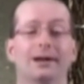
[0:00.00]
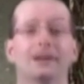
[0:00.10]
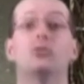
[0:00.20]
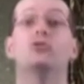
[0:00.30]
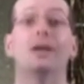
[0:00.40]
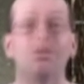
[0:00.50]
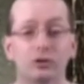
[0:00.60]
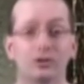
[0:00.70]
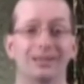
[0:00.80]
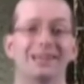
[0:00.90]
a
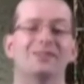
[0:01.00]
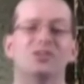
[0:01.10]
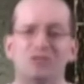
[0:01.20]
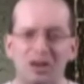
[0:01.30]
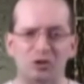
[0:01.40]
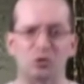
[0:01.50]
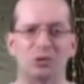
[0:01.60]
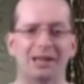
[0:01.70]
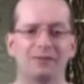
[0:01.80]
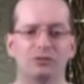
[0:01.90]
necessity of a
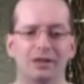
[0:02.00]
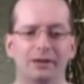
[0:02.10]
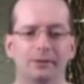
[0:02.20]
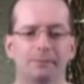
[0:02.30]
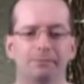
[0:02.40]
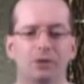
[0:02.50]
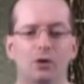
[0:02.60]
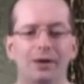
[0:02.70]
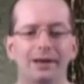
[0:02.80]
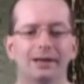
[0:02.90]
sexual life cycle.
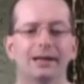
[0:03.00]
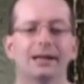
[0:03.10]
All right?